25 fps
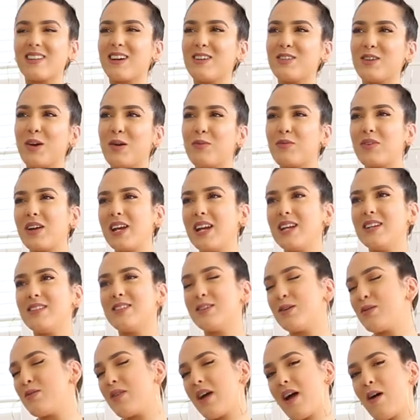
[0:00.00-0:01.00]
I don't really
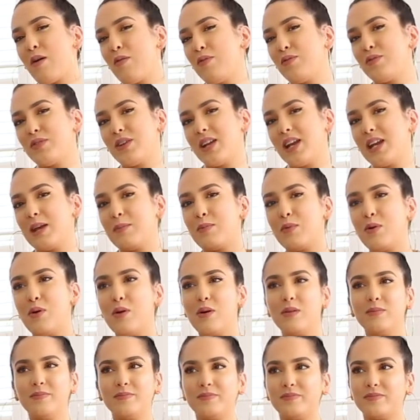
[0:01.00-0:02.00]
do that often
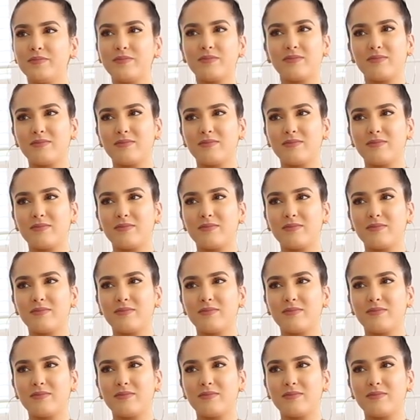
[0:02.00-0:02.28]
anymore.